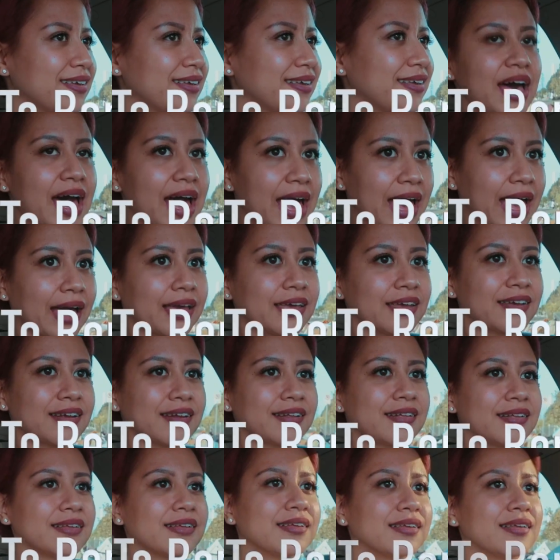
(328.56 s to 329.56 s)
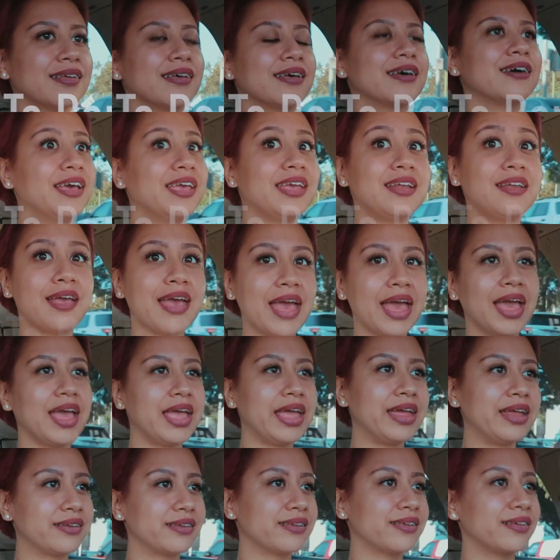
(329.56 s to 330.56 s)
Fuck! I didn't
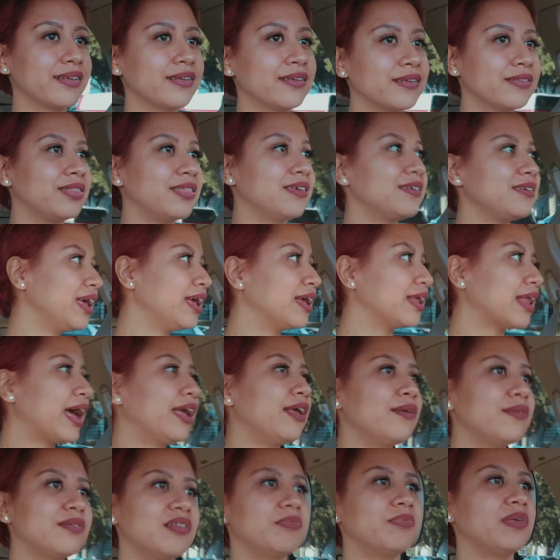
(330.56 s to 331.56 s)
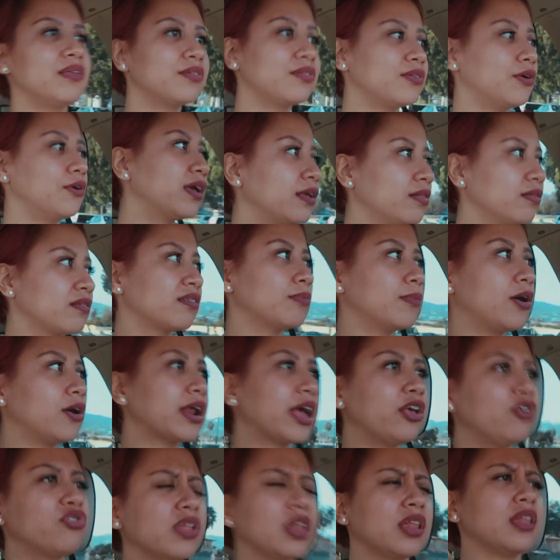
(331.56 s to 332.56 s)
hate. Bitch, I used to be so smart.
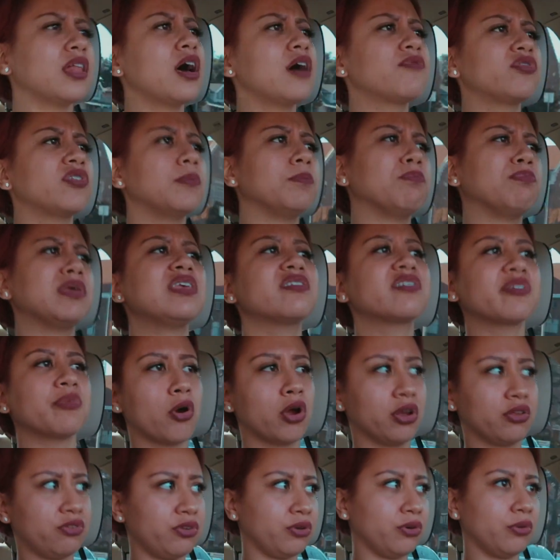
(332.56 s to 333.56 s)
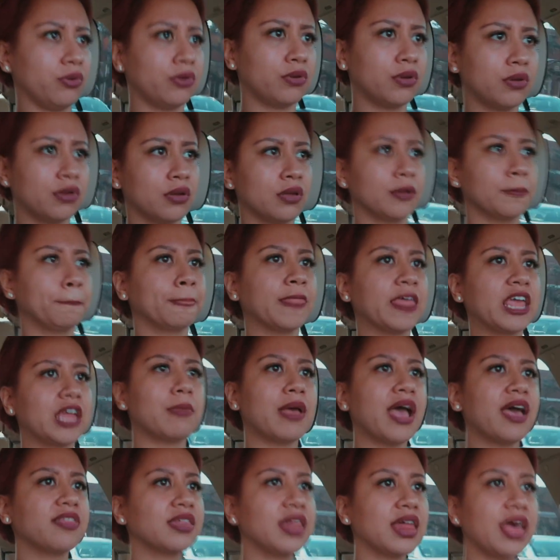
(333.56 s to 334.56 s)
I used to love to be smart too. Like in
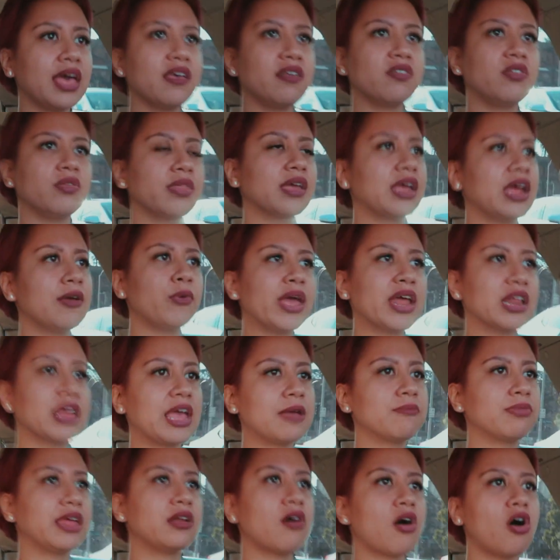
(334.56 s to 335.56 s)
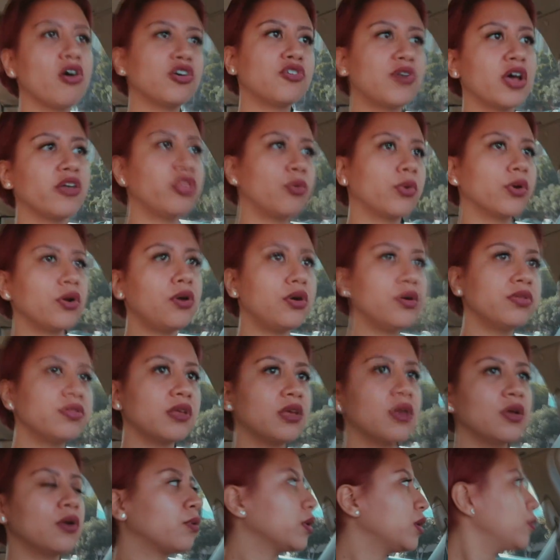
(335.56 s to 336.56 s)
math class, like we had a game played all around the world
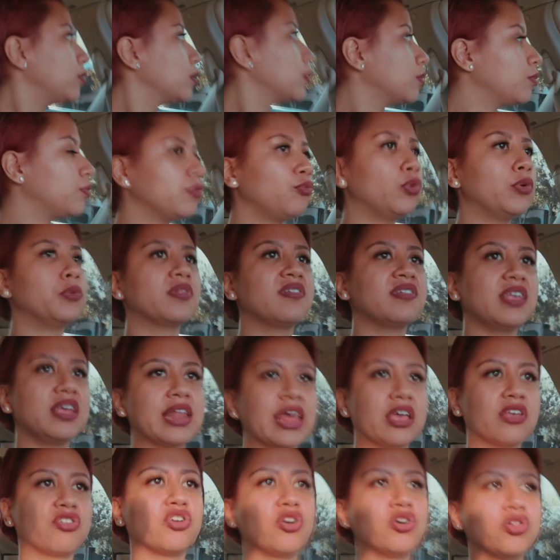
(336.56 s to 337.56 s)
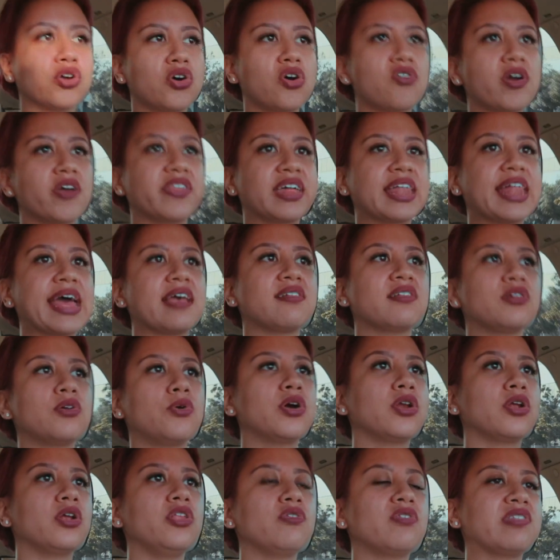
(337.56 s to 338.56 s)
where you we would sit in like a circle or go around the class in
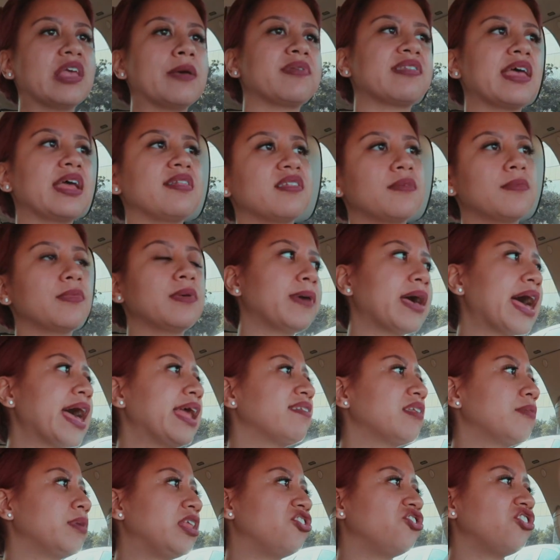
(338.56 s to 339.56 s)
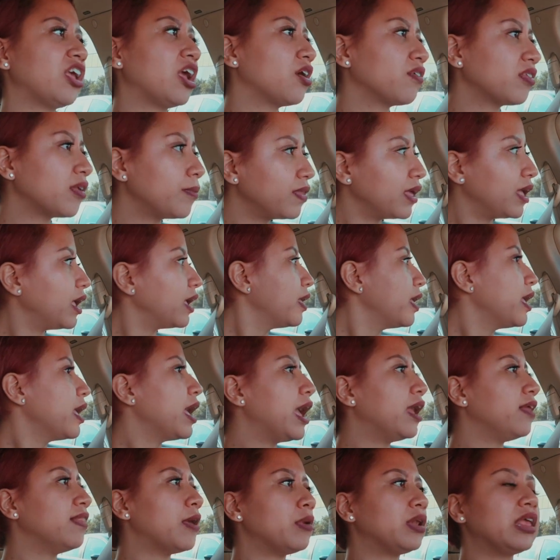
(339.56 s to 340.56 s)
order, and you stand beside, behind somebody's chair or something,
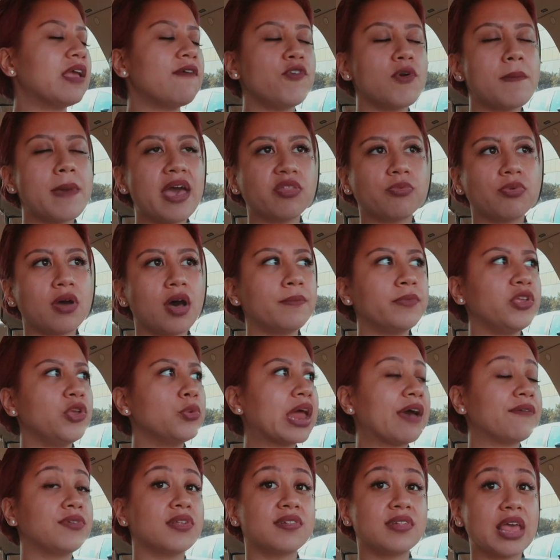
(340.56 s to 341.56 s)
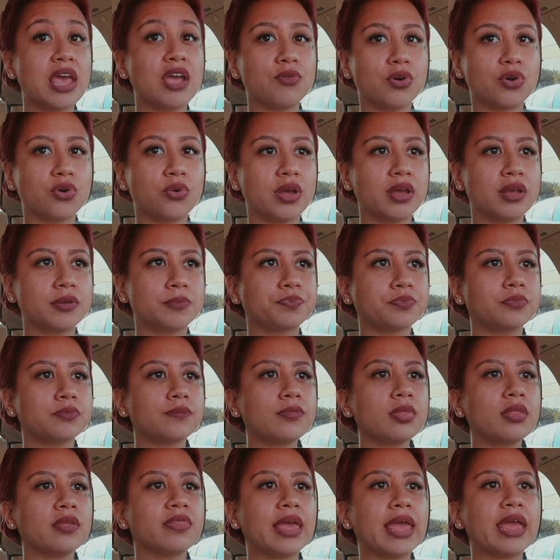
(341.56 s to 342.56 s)
and they would give you a math problem. You would have to say it real quick,
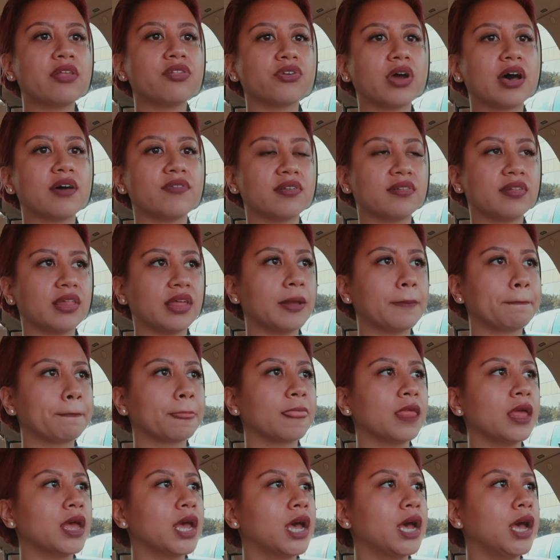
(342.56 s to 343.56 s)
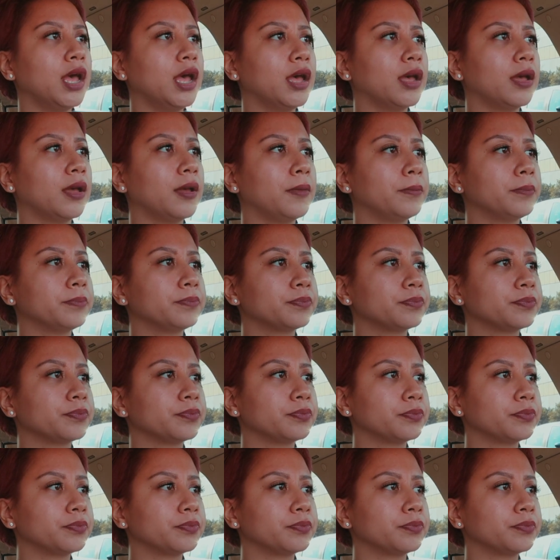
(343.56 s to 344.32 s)
the answer obviously. Um,